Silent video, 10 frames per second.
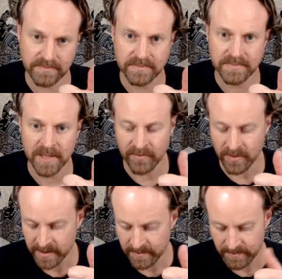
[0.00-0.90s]
I've got
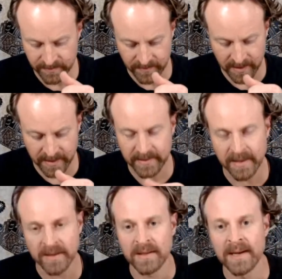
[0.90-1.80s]
a.
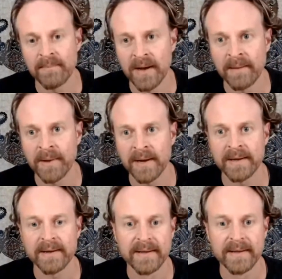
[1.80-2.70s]
I'm
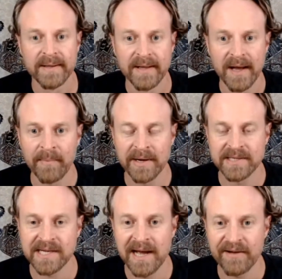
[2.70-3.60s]
gonna
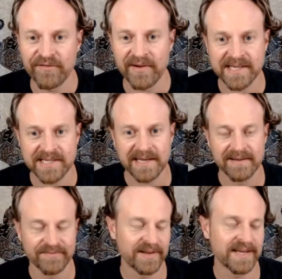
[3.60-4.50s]
start flexing.
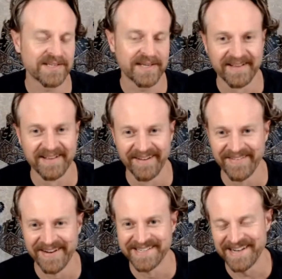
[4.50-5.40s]
I'm
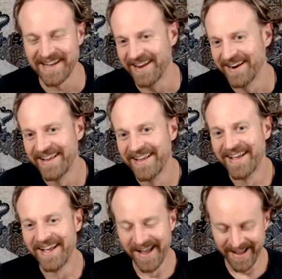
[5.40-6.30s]
gonna start
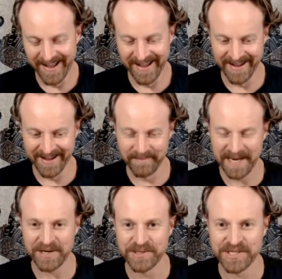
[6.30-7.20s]
making
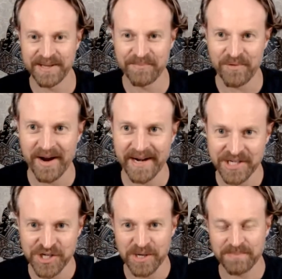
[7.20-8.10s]
use of them writing
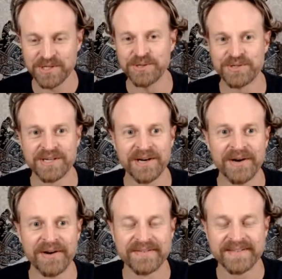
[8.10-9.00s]
chops too. So
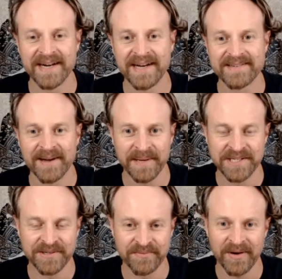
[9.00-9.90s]
I'm gonna be
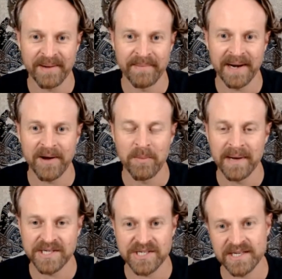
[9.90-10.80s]
writing about a whole
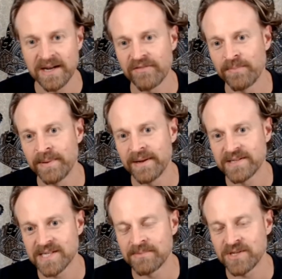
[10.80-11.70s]
bunch of stuff. But
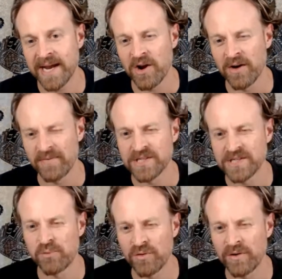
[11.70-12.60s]
Substack offers a
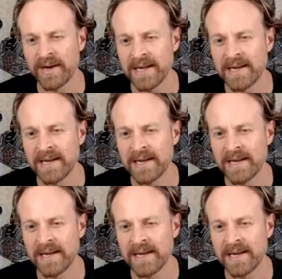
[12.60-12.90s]
pretty